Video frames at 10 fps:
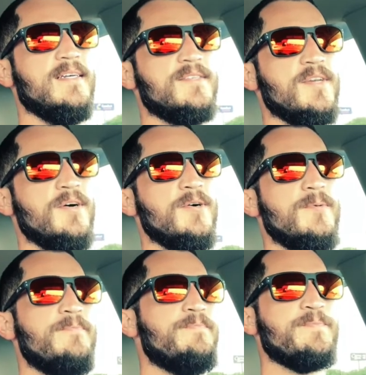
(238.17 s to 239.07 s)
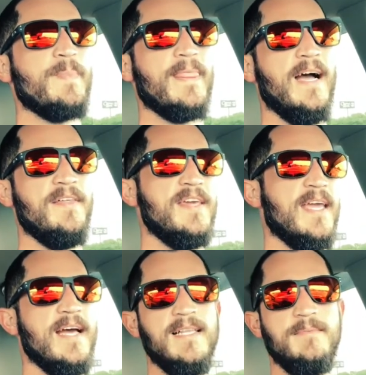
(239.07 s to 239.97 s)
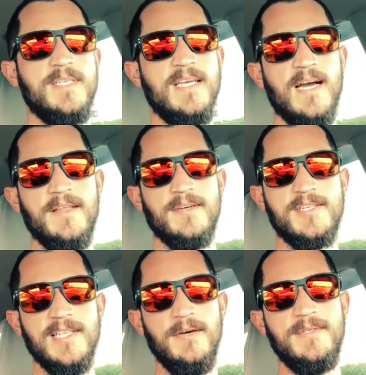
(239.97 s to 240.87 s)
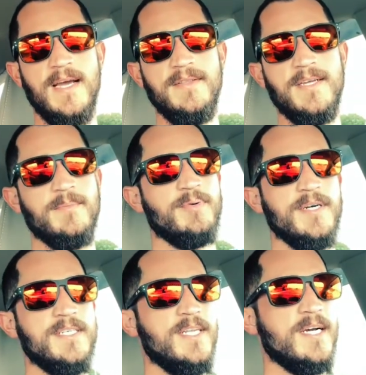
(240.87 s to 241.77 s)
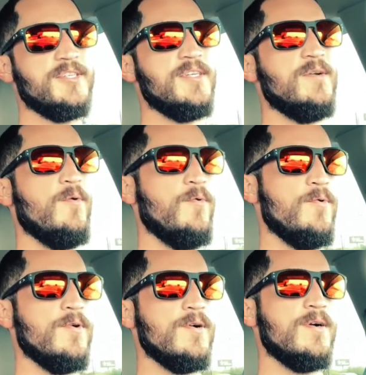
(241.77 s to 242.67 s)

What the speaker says: So I think LMT either slowed down their production or